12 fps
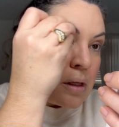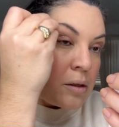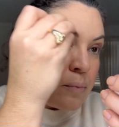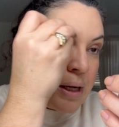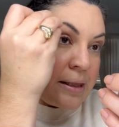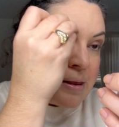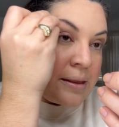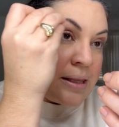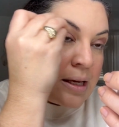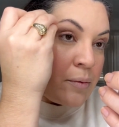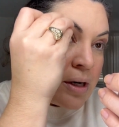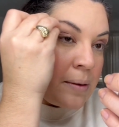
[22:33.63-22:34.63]
I
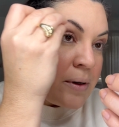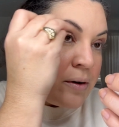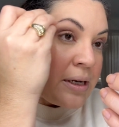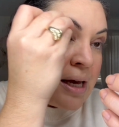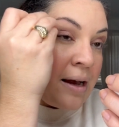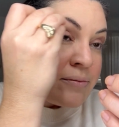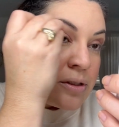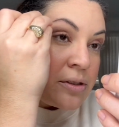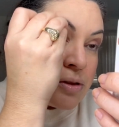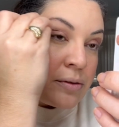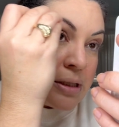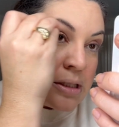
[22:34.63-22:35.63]
think what I'm going to have to
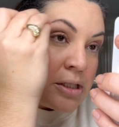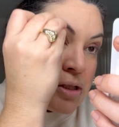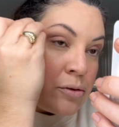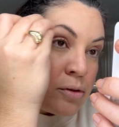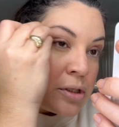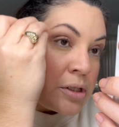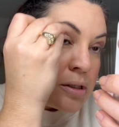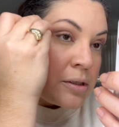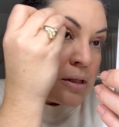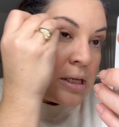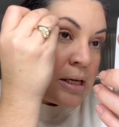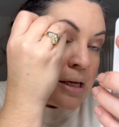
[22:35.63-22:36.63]
do is use
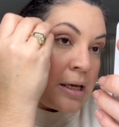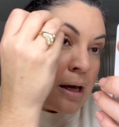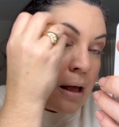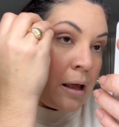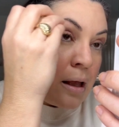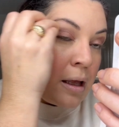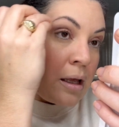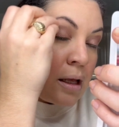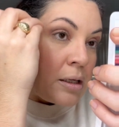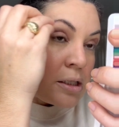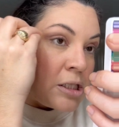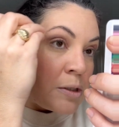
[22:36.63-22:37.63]
the
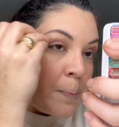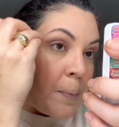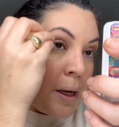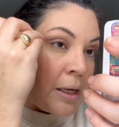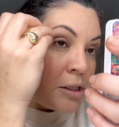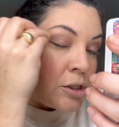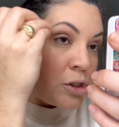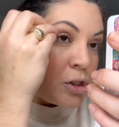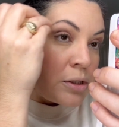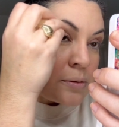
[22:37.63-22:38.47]
sponge